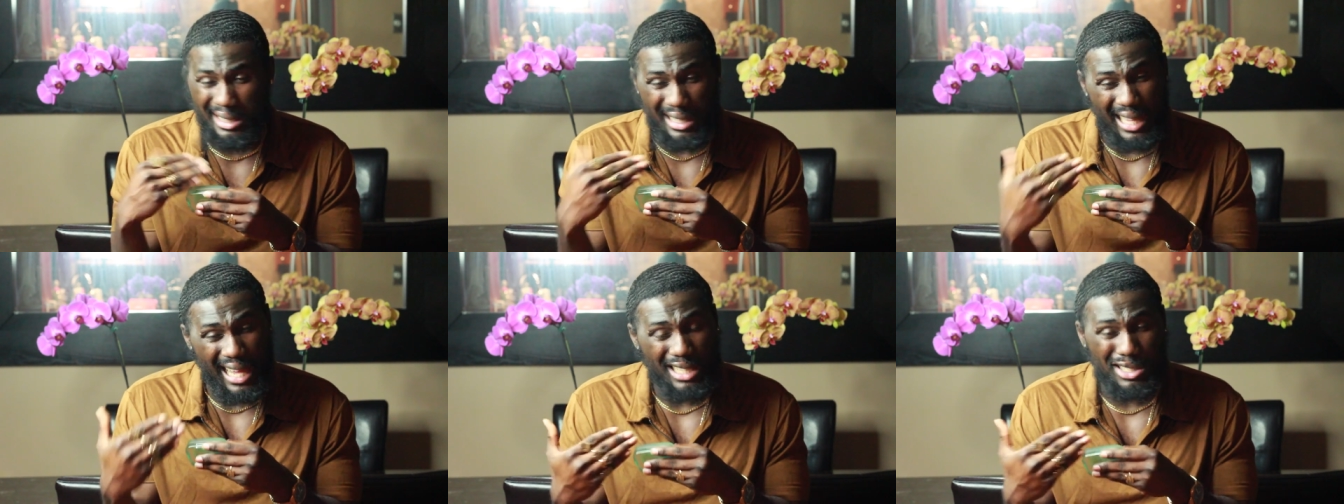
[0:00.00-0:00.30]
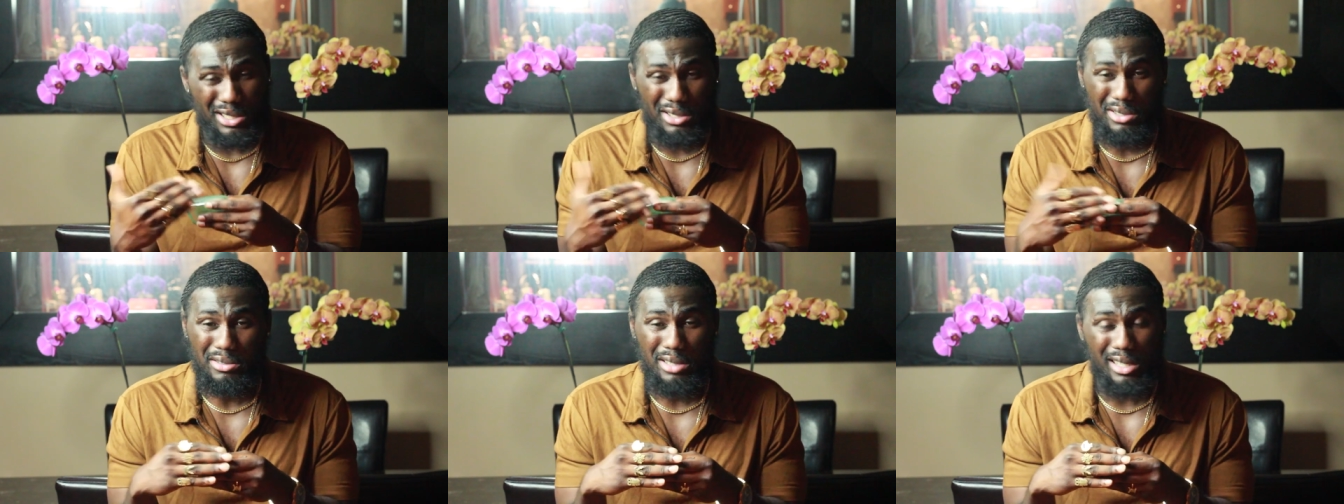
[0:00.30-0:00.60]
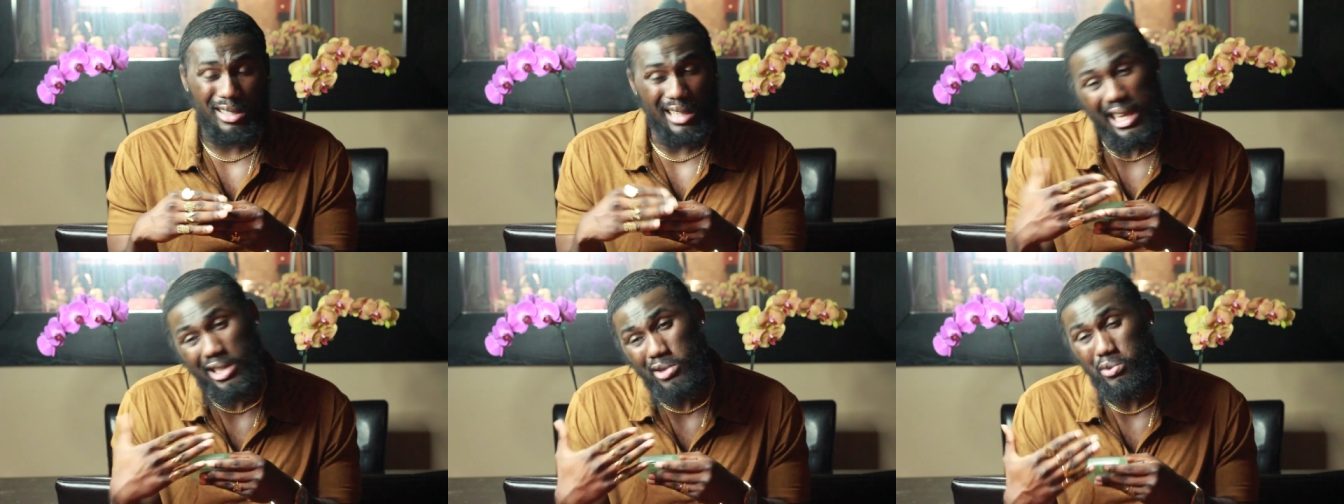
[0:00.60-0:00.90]
it lasts,
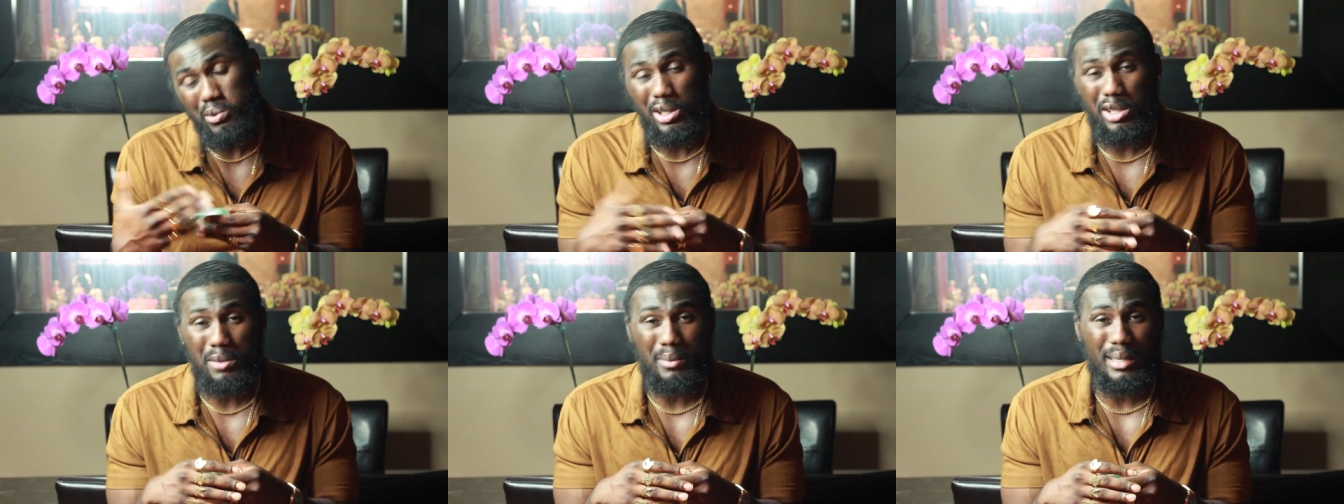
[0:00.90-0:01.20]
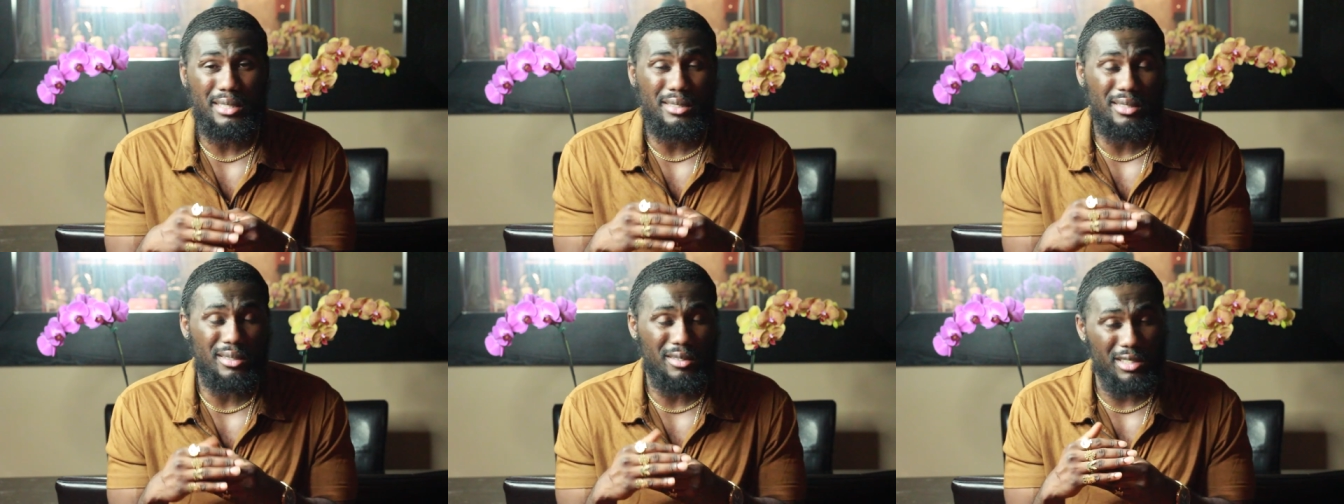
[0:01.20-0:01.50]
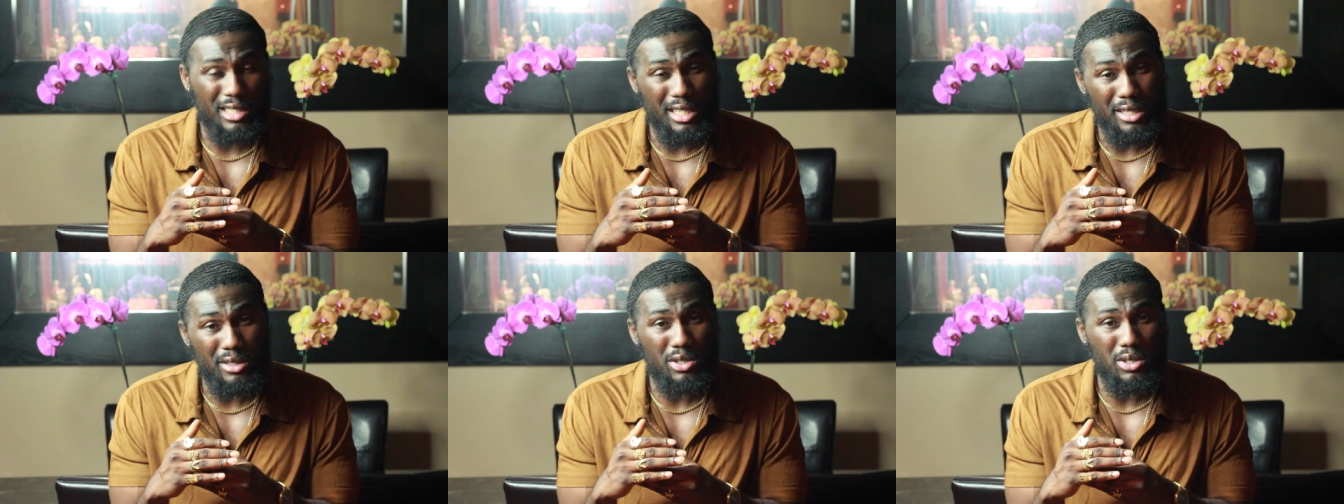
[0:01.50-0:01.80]
it lasts well on my
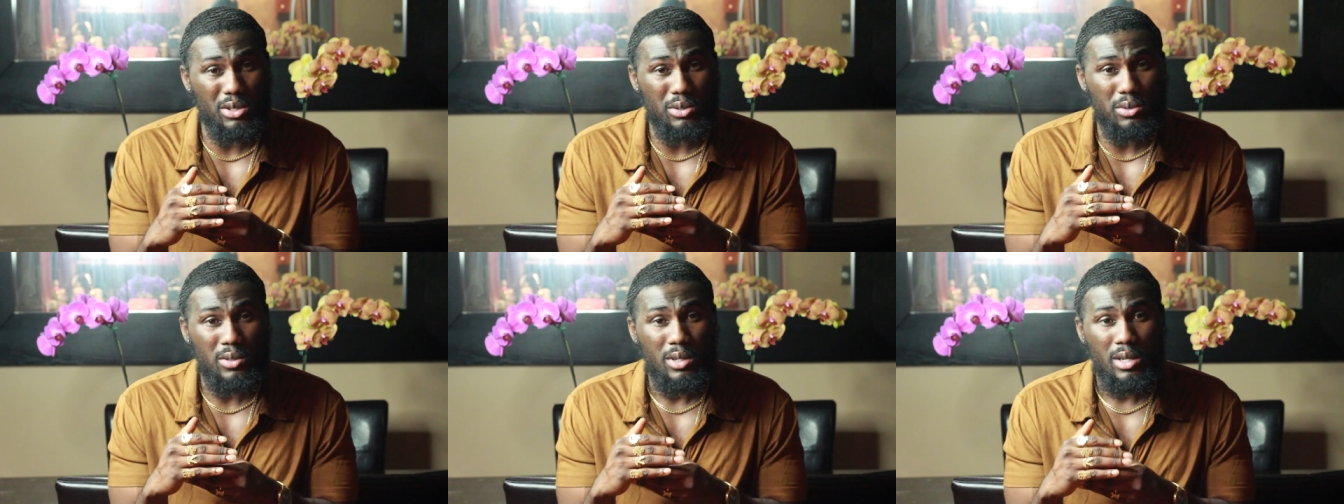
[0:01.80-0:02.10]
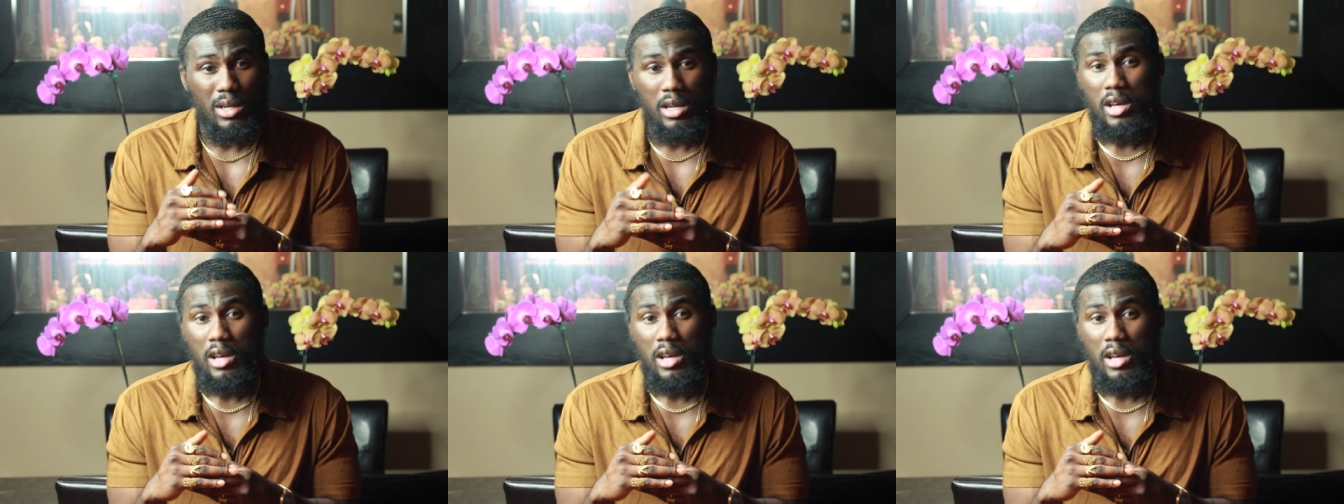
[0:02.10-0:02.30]
skin too.